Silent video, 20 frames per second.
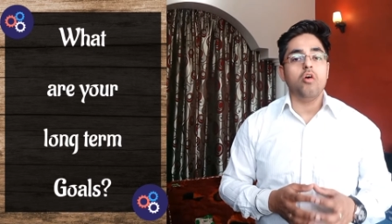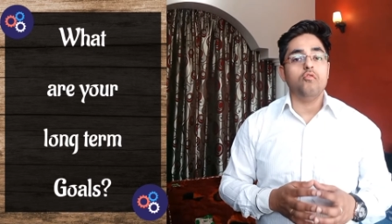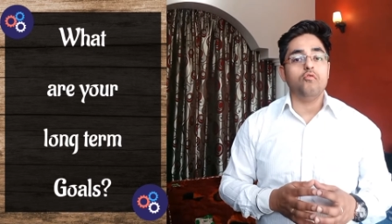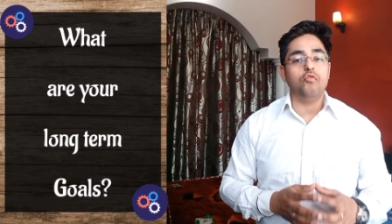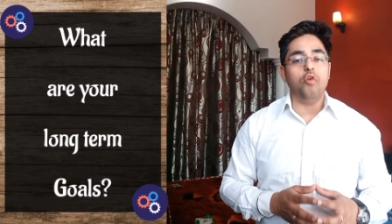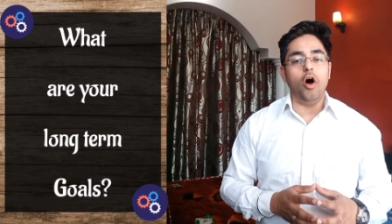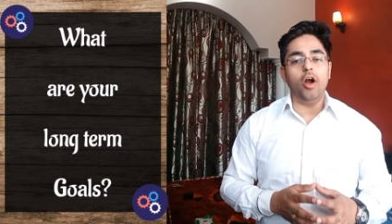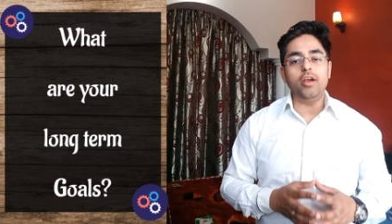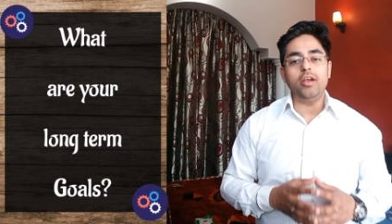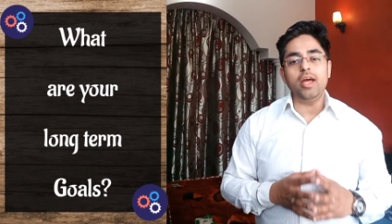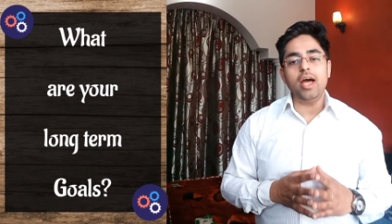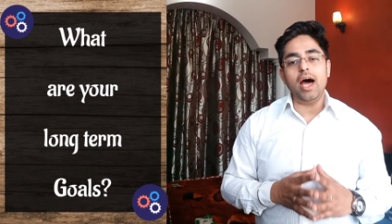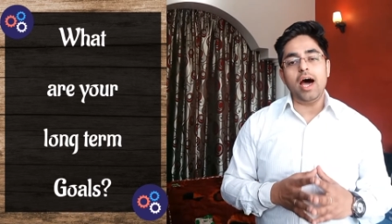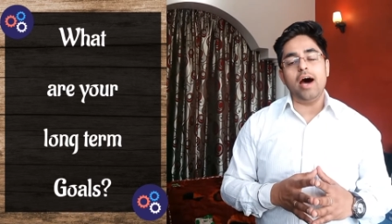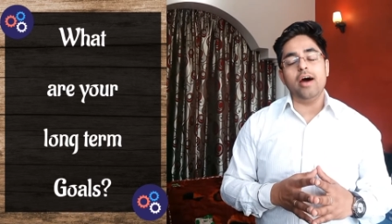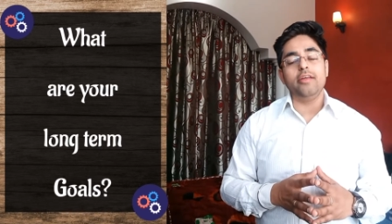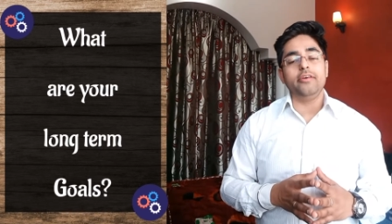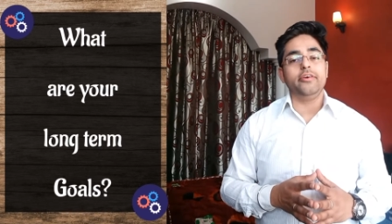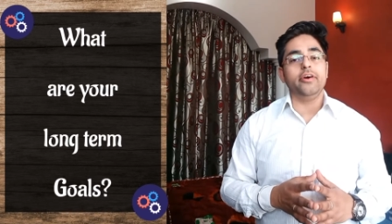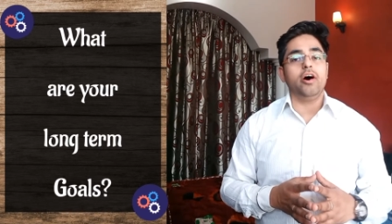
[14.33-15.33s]
what
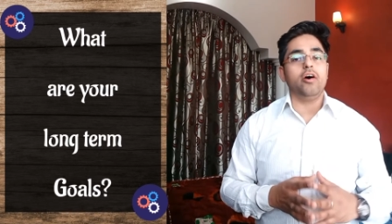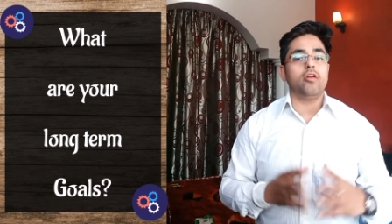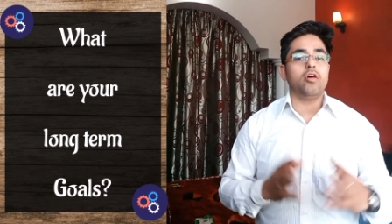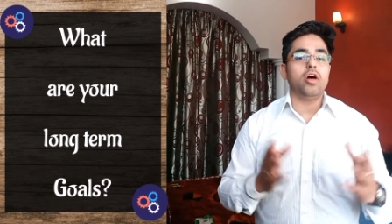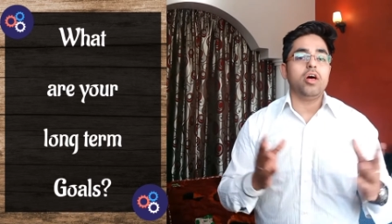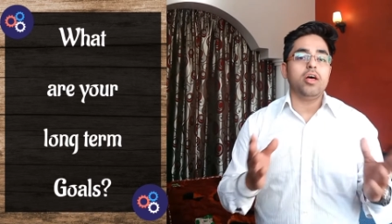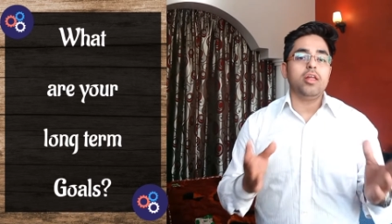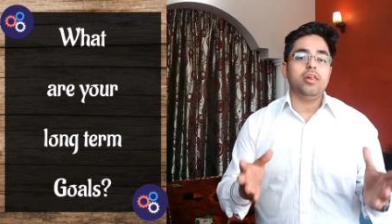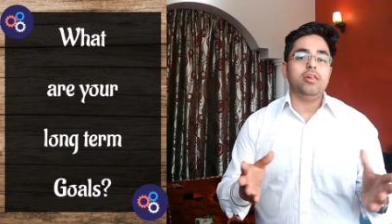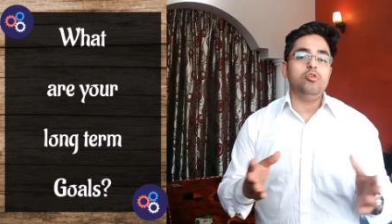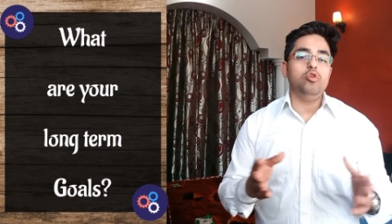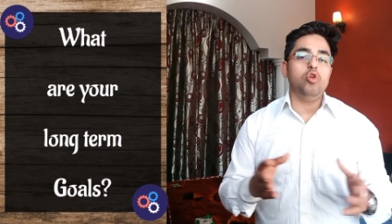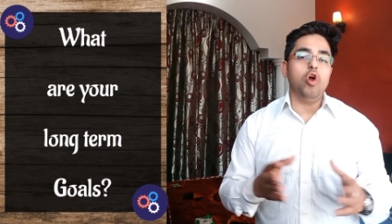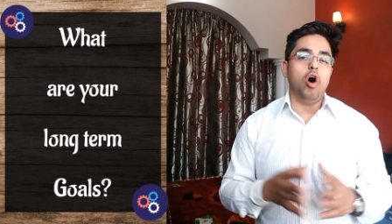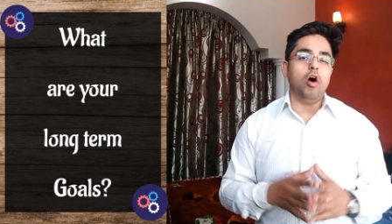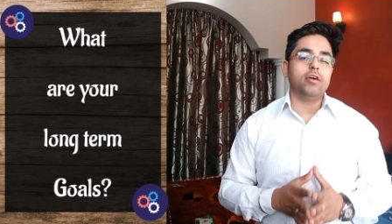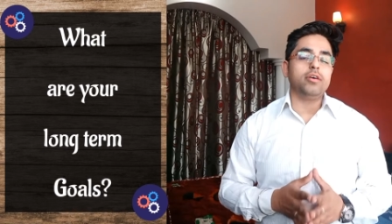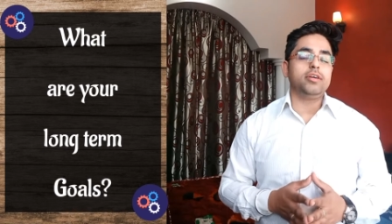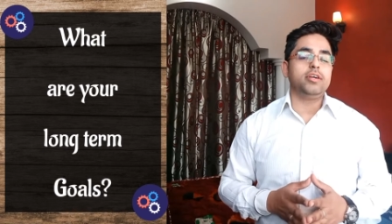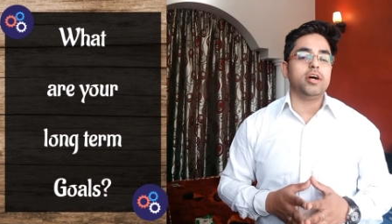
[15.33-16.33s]
are your
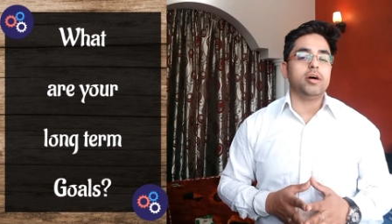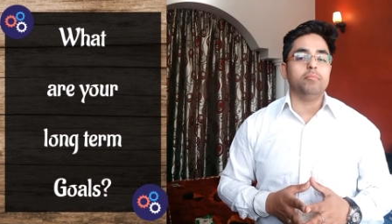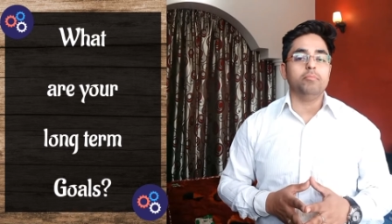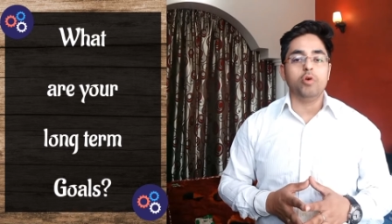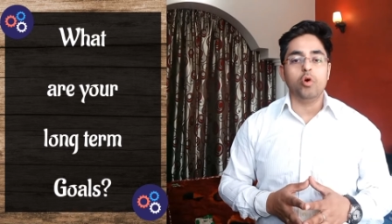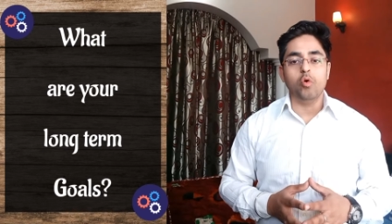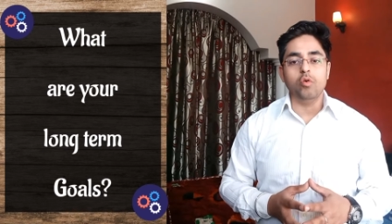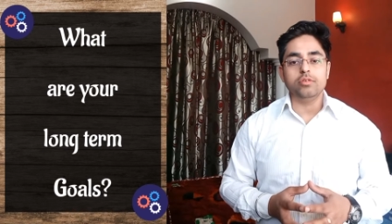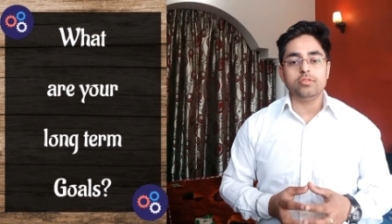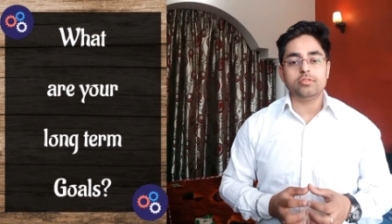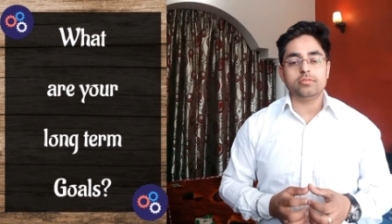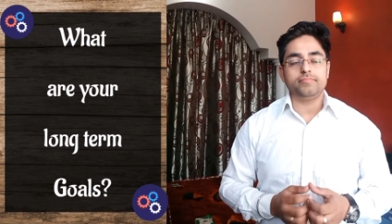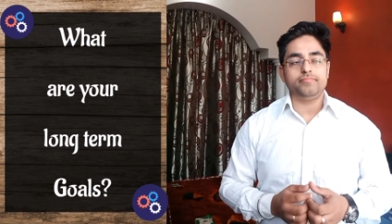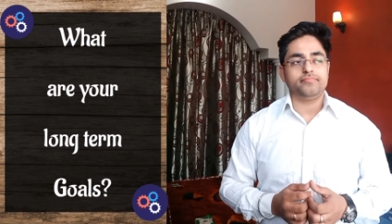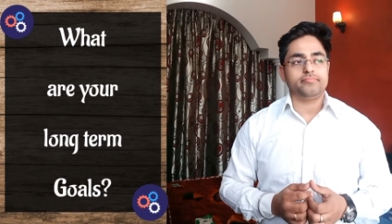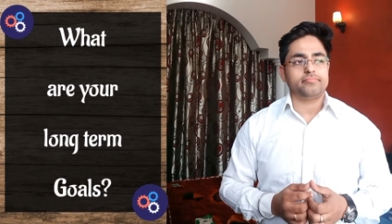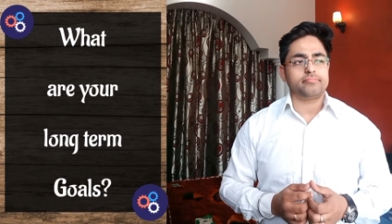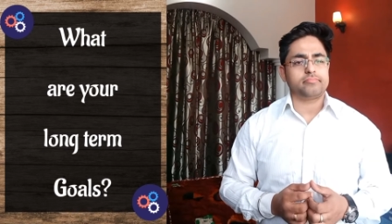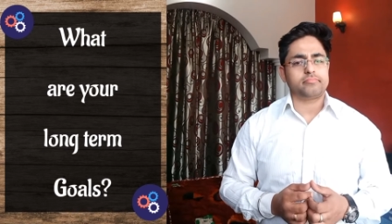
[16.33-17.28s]
long-term goals?